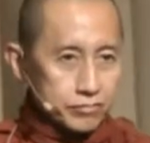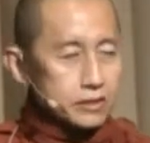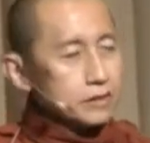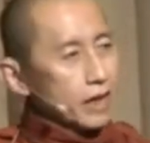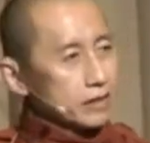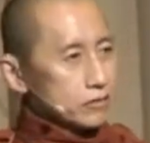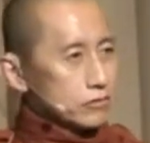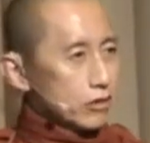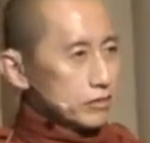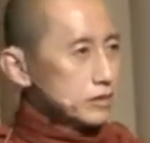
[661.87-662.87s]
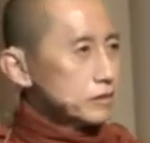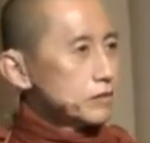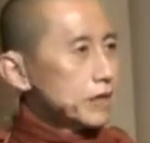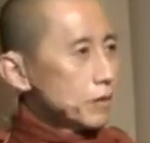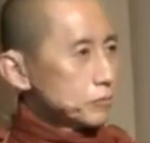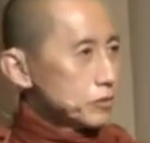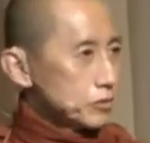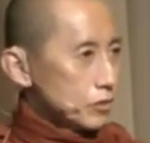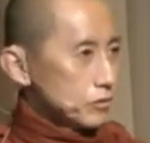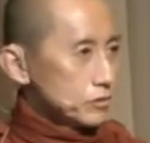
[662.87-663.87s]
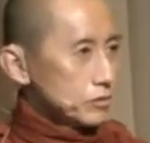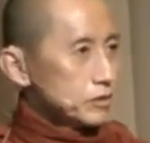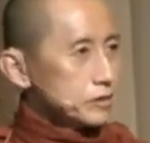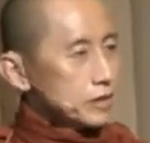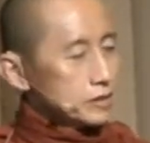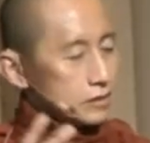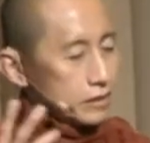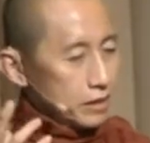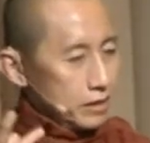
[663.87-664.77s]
it's an idle thought, it doesn't really help you at all, it's just